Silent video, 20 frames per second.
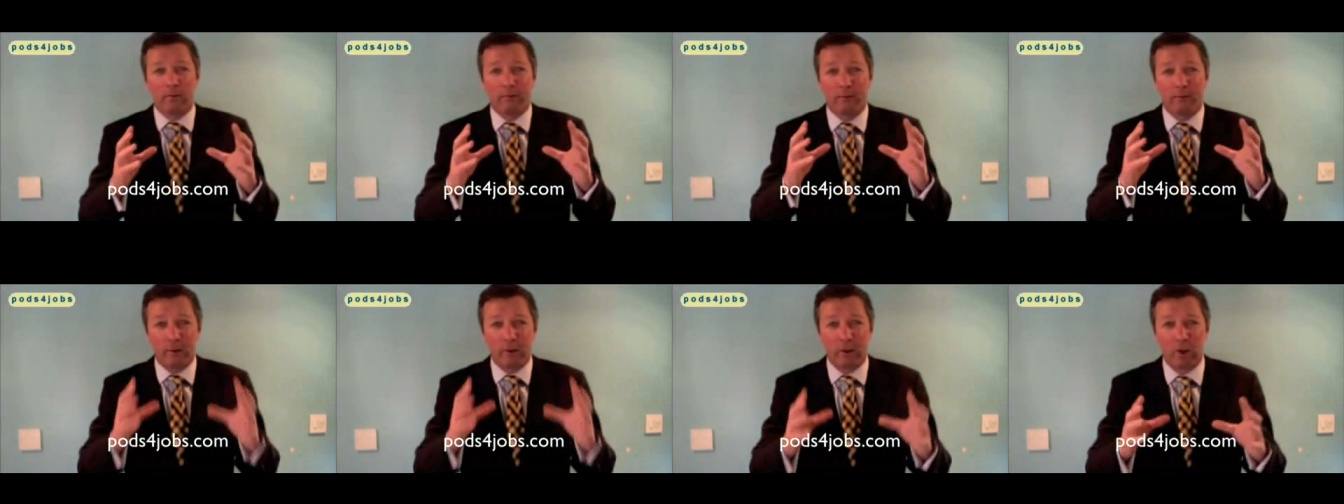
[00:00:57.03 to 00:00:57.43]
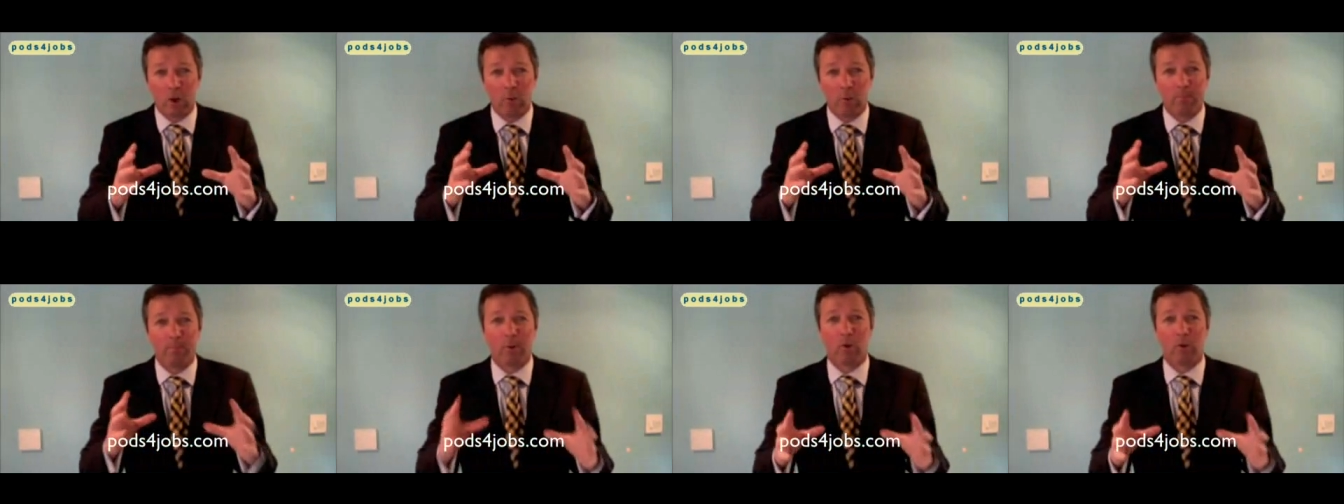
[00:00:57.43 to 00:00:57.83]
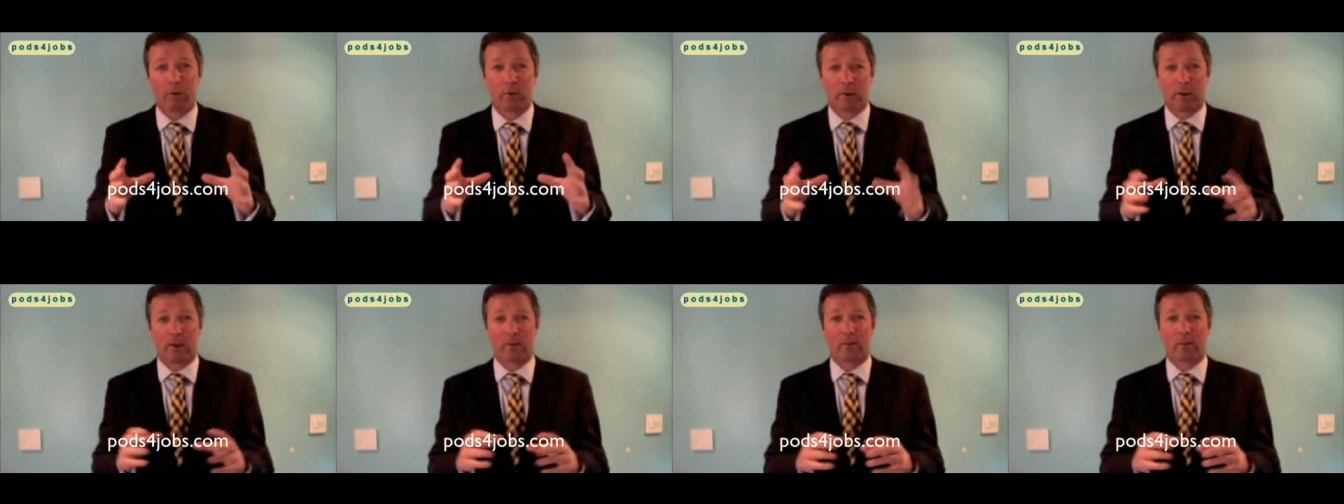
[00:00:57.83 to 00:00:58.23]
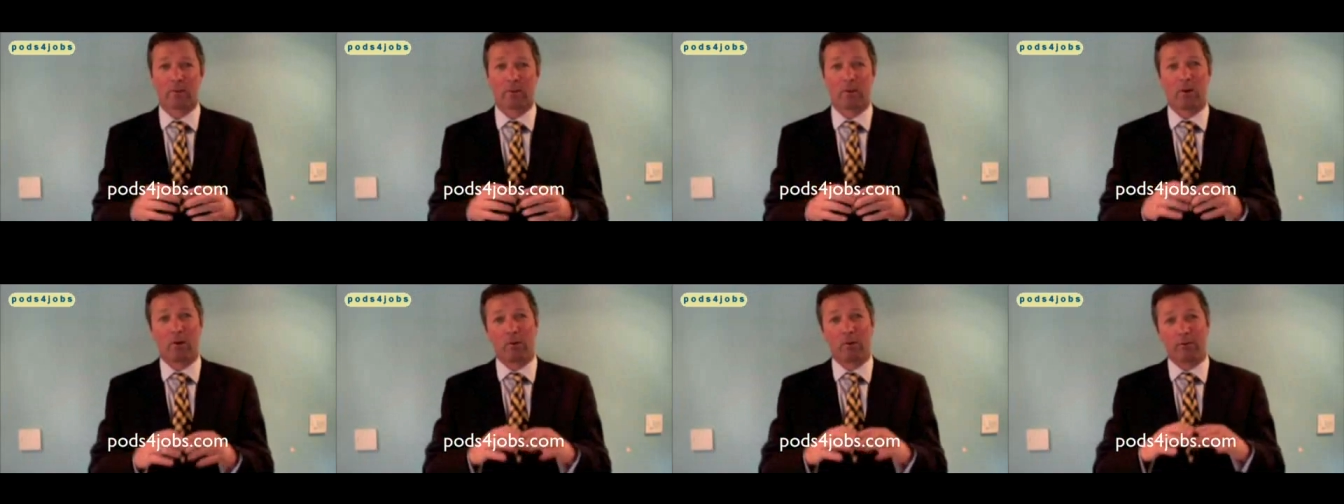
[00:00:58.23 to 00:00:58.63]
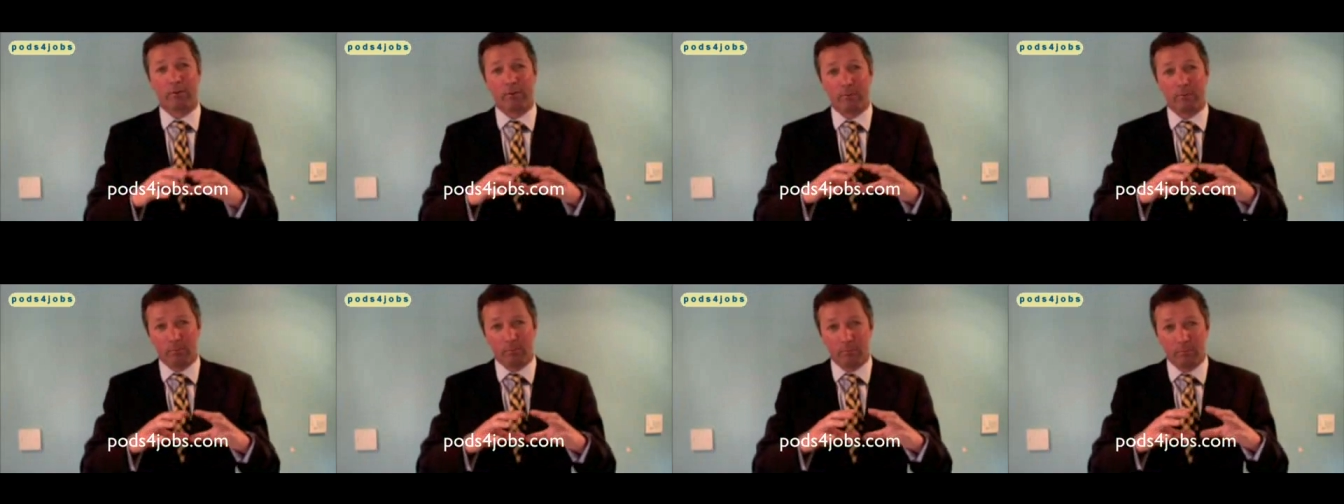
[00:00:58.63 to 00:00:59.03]
video podcasts of
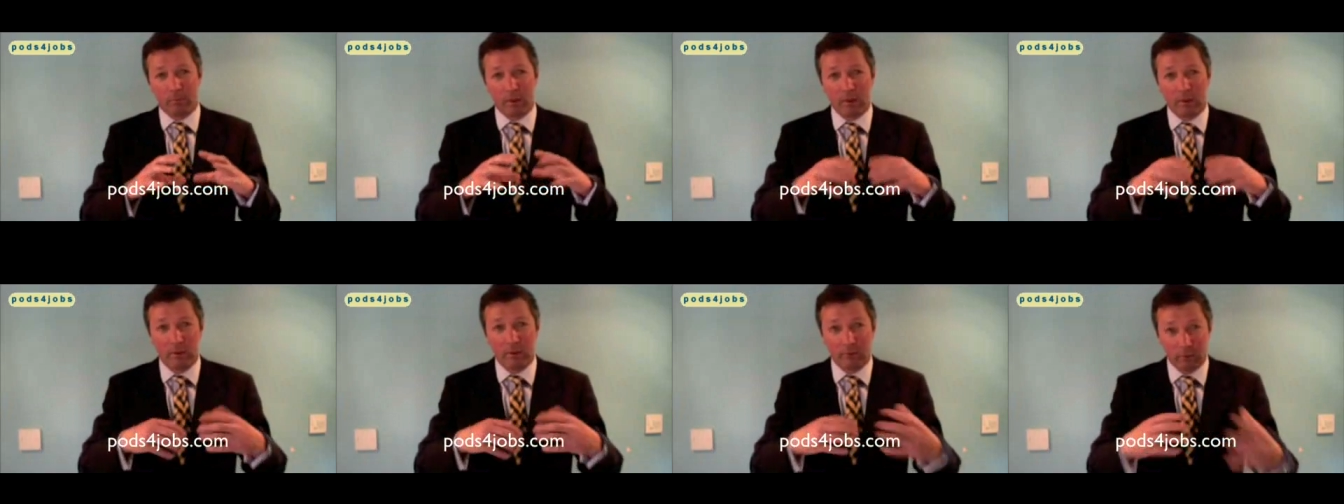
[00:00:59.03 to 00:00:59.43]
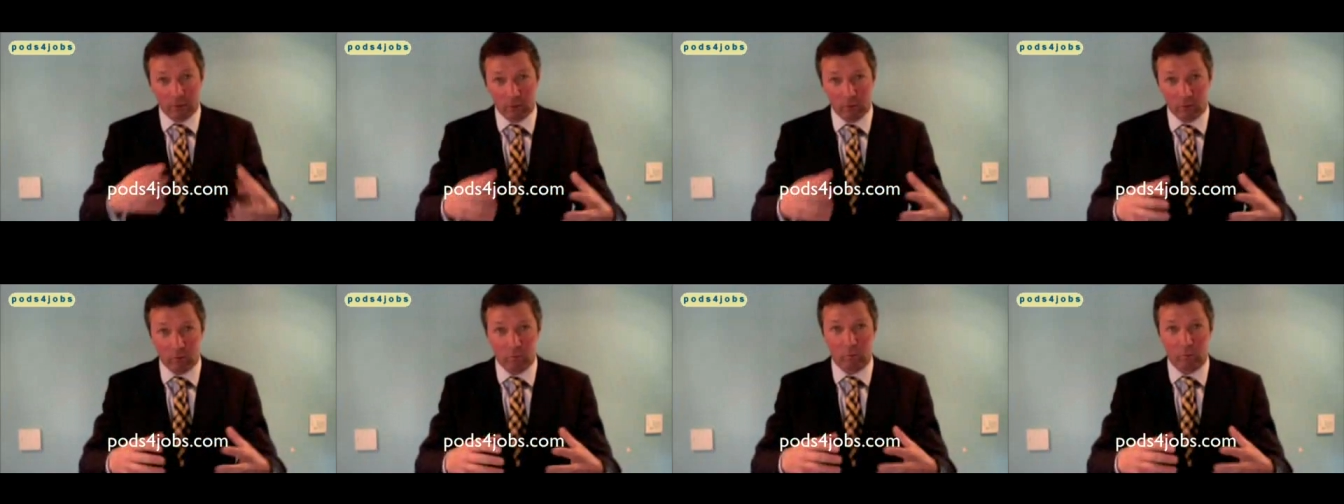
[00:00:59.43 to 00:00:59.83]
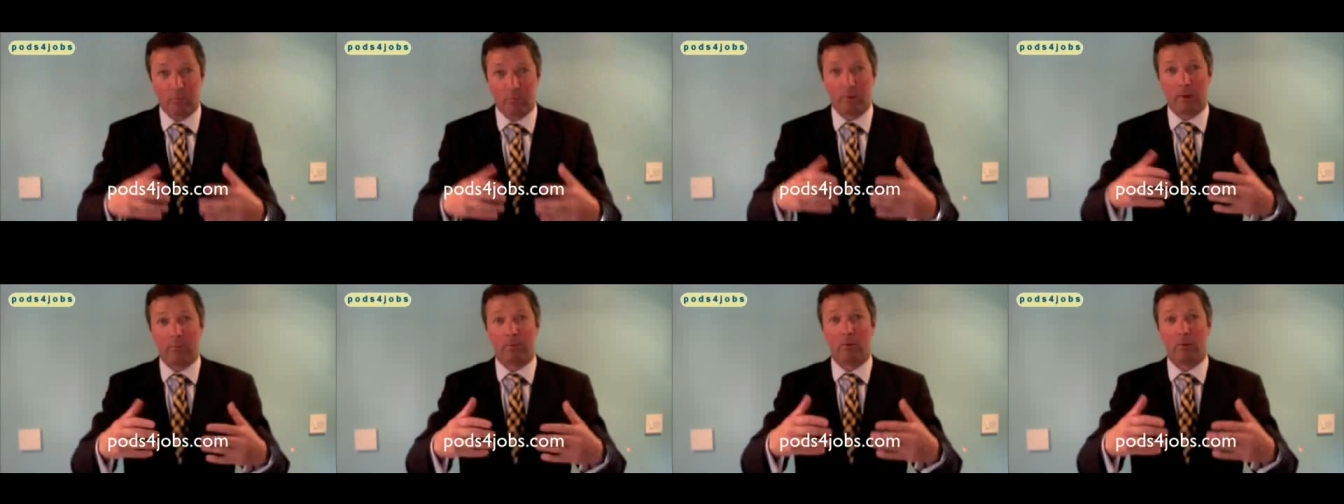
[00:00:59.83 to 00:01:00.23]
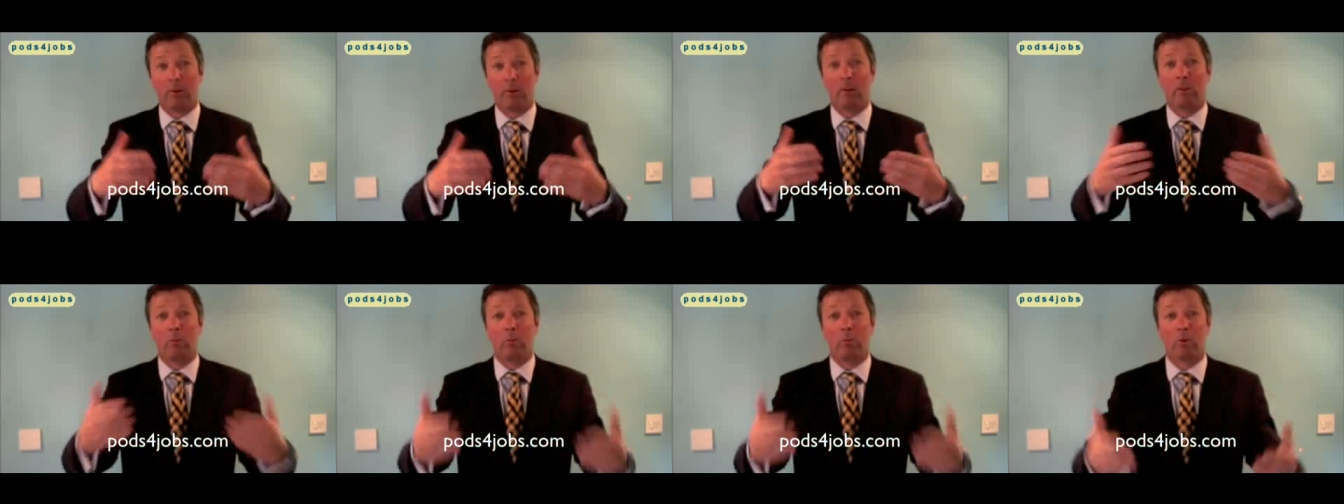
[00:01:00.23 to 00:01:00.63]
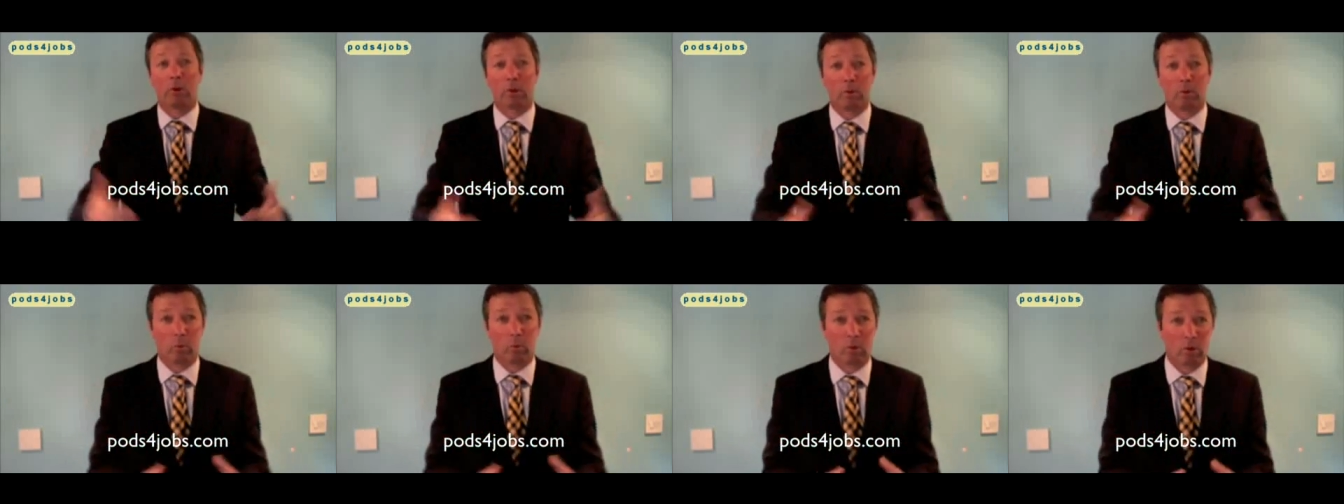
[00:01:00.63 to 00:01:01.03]
interviews with people in the
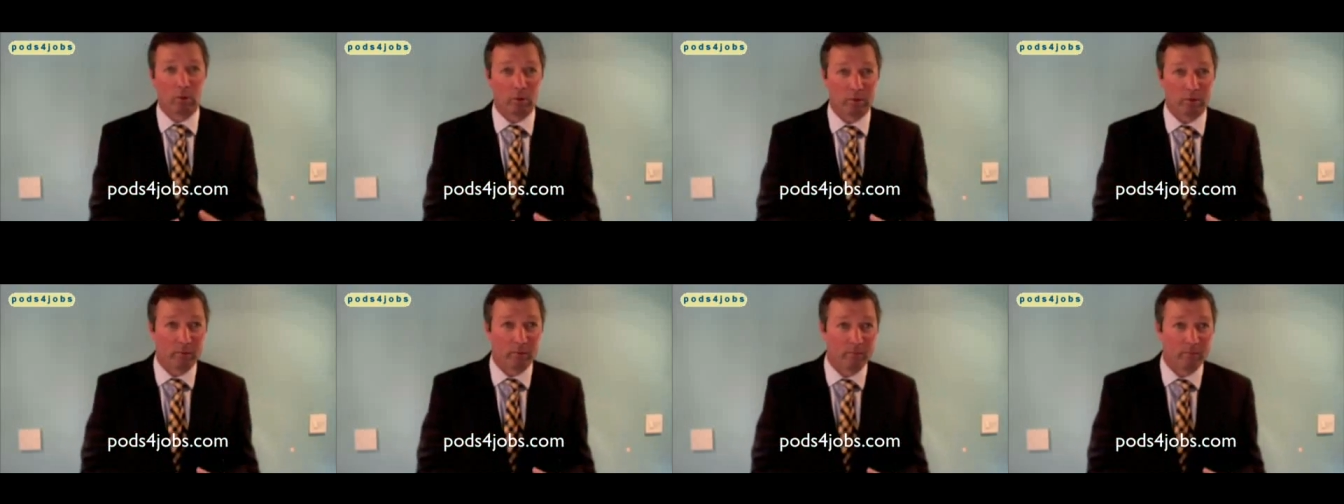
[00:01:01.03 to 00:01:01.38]
working world.